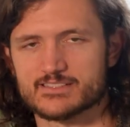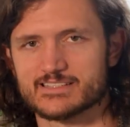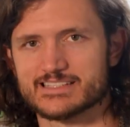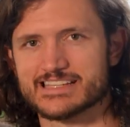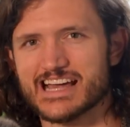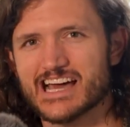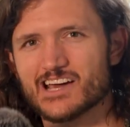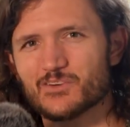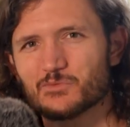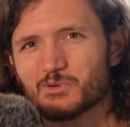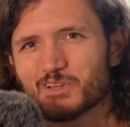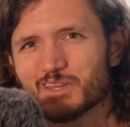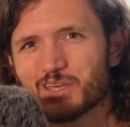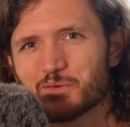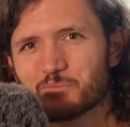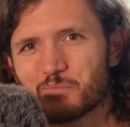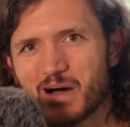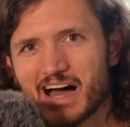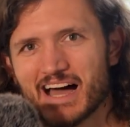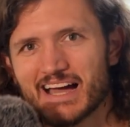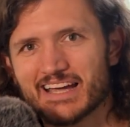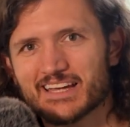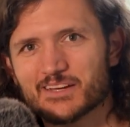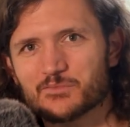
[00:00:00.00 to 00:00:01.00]
not really
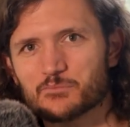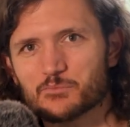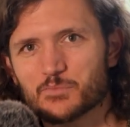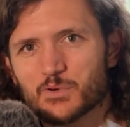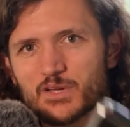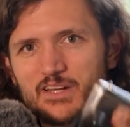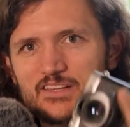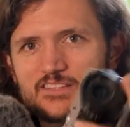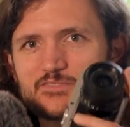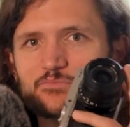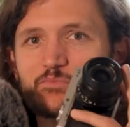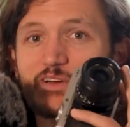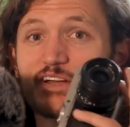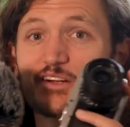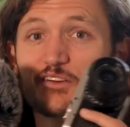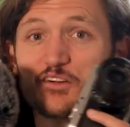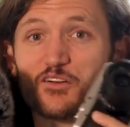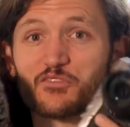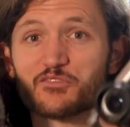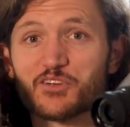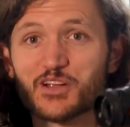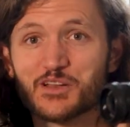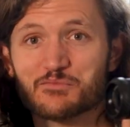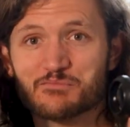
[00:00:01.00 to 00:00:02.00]
mine, but it's my
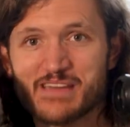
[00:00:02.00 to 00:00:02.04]
girlfriend